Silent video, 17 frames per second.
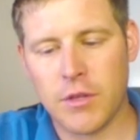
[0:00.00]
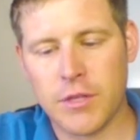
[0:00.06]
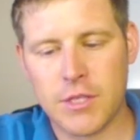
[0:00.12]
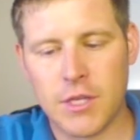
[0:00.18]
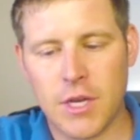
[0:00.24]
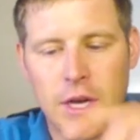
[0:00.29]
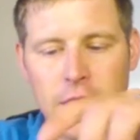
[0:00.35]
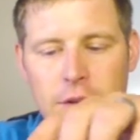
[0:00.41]
the
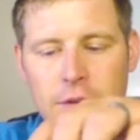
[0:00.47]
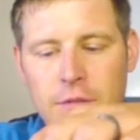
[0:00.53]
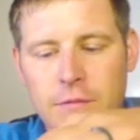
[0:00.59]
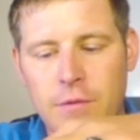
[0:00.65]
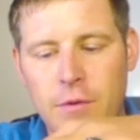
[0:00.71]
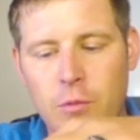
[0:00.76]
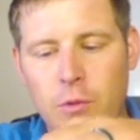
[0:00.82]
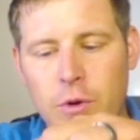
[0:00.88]
side
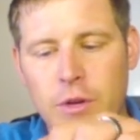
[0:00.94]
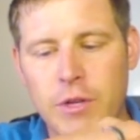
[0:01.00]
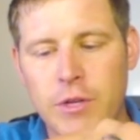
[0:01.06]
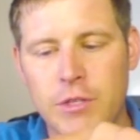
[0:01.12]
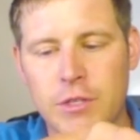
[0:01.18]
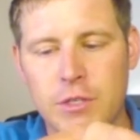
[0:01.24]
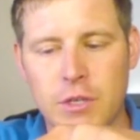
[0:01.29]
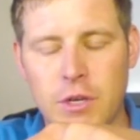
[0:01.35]
for
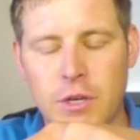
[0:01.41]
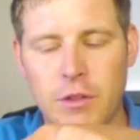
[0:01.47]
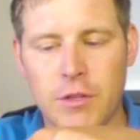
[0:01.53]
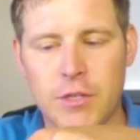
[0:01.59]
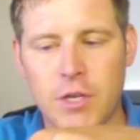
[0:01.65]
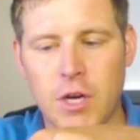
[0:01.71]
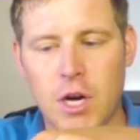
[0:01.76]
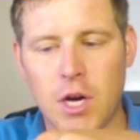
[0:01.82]
windage and on
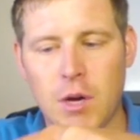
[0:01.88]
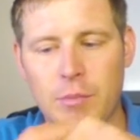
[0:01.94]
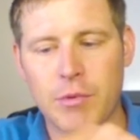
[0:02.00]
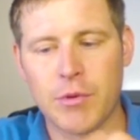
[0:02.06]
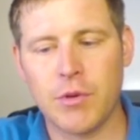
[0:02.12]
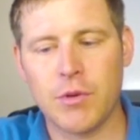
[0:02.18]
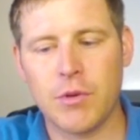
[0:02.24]
the top